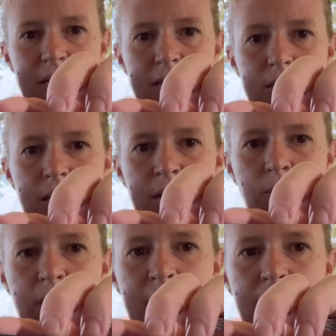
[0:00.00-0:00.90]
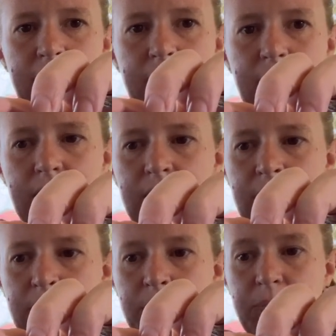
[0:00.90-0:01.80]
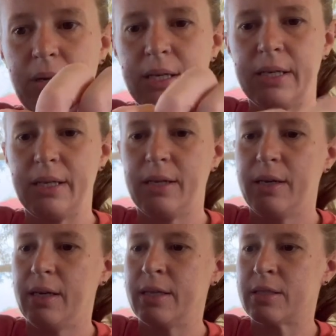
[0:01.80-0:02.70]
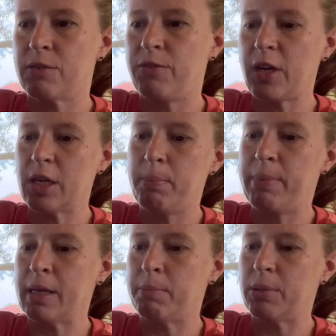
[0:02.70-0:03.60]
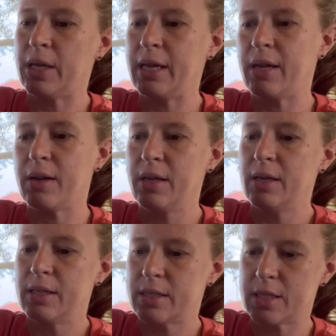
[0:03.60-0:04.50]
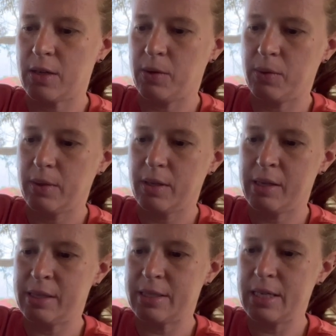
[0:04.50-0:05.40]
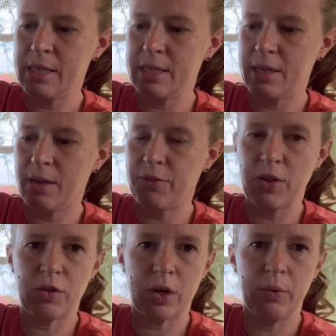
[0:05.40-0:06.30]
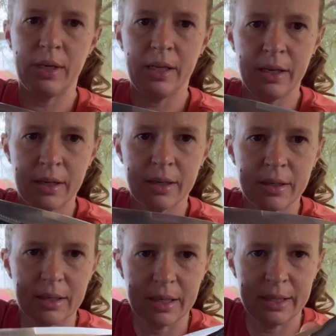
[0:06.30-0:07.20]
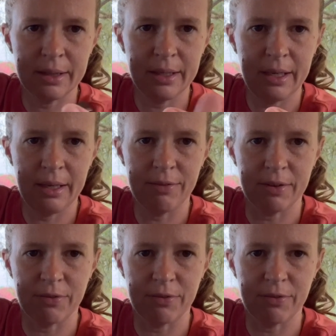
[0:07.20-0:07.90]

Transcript: it's lightweight, um, but it's a very big blade. So it's easy enough to throw in here and leave and